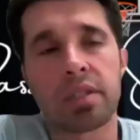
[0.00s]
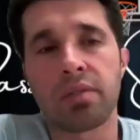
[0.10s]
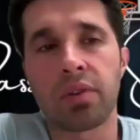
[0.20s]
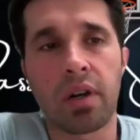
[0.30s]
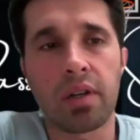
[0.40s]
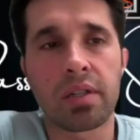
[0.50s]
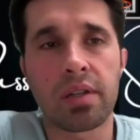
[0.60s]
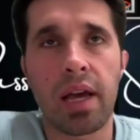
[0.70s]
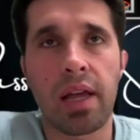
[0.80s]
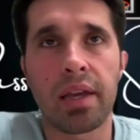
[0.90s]
Regardless
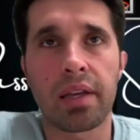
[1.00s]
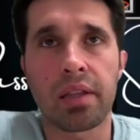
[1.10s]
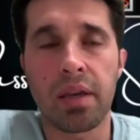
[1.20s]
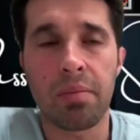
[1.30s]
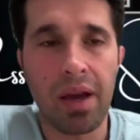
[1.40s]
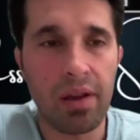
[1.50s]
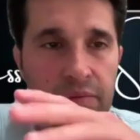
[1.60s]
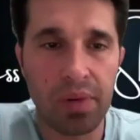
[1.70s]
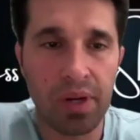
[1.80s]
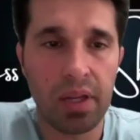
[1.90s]
of that, like the amount
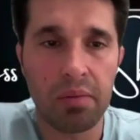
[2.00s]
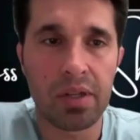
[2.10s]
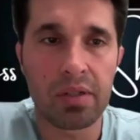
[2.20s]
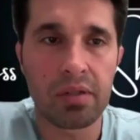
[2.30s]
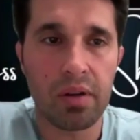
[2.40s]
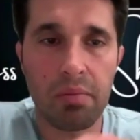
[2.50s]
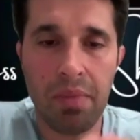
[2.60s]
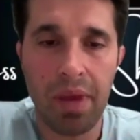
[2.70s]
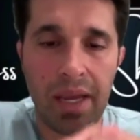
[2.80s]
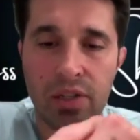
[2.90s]
of money Minnesota
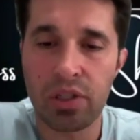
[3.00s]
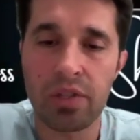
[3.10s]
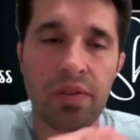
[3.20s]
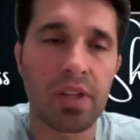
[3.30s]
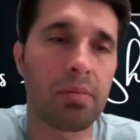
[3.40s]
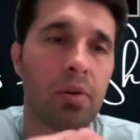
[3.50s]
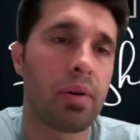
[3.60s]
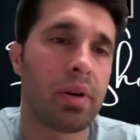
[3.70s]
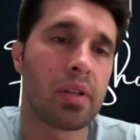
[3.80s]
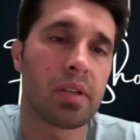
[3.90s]
made just for them
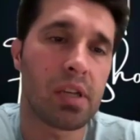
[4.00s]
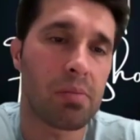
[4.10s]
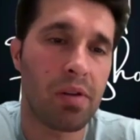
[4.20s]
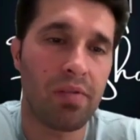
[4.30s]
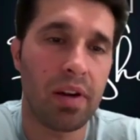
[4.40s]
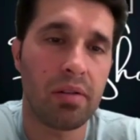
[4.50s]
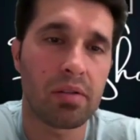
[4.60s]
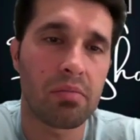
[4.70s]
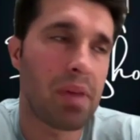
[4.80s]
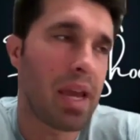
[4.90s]
going into the
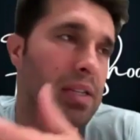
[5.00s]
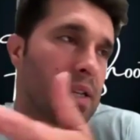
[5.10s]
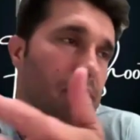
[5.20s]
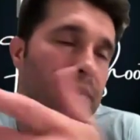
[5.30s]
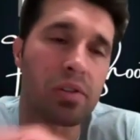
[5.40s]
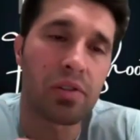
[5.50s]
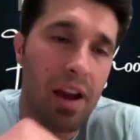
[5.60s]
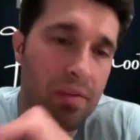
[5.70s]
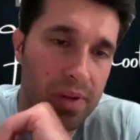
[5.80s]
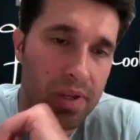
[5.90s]
semifinals makes up for the
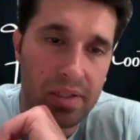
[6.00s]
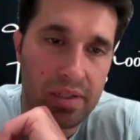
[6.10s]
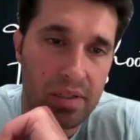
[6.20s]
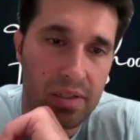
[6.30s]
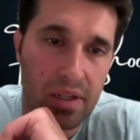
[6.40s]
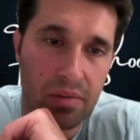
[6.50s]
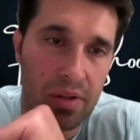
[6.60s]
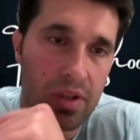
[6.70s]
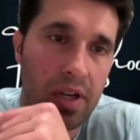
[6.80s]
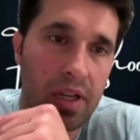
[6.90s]
draft picks. Like
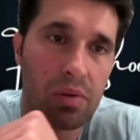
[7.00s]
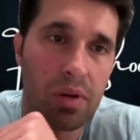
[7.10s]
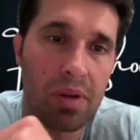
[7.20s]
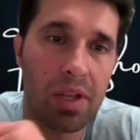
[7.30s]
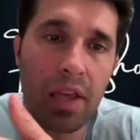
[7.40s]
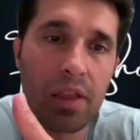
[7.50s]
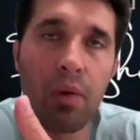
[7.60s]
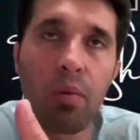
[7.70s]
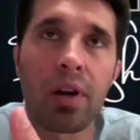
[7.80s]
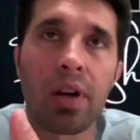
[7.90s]
whether you guys want to admit, they
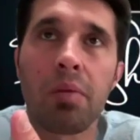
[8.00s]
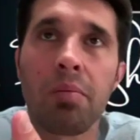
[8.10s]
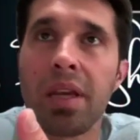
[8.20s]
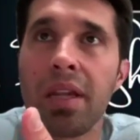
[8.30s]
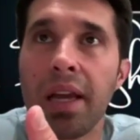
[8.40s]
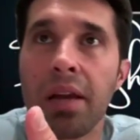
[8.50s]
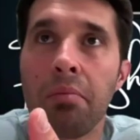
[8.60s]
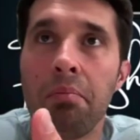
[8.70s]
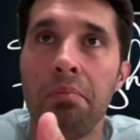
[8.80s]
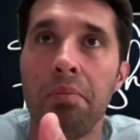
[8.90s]
were going to be like
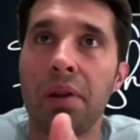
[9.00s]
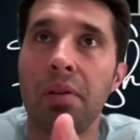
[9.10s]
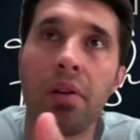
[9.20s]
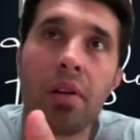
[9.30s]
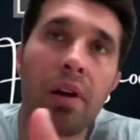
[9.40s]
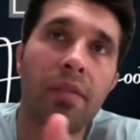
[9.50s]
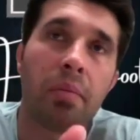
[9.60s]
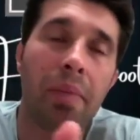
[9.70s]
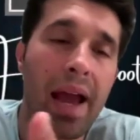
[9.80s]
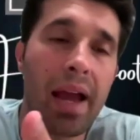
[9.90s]
middle of the
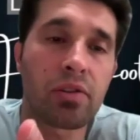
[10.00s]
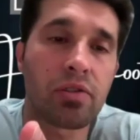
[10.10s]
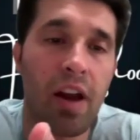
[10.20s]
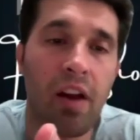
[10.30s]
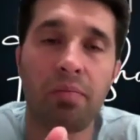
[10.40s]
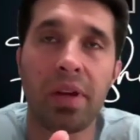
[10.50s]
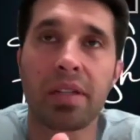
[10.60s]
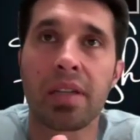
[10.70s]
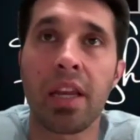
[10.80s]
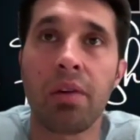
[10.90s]
pack draft
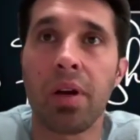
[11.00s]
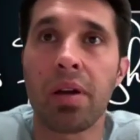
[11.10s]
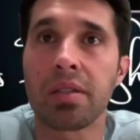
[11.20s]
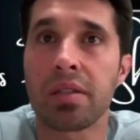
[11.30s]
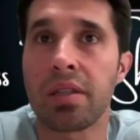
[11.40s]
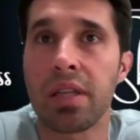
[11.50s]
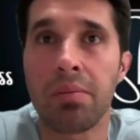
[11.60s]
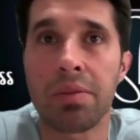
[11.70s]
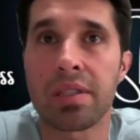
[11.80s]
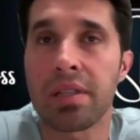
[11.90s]
picks anyway, because the
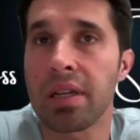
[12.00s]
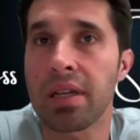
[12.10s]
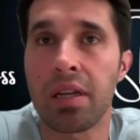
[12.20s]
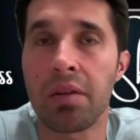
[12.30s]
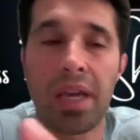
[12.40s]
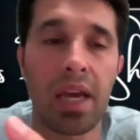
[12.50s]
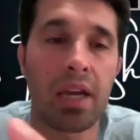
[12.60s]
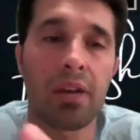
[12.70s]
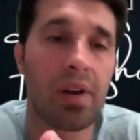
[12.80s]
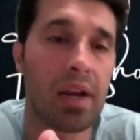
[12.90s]
team is like going to be
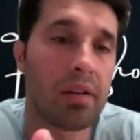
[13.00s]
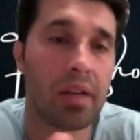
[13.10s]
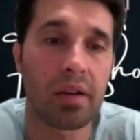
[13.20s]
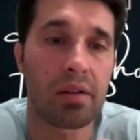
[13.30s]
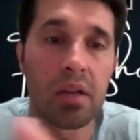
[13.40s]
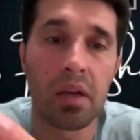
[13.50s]
hanging around like,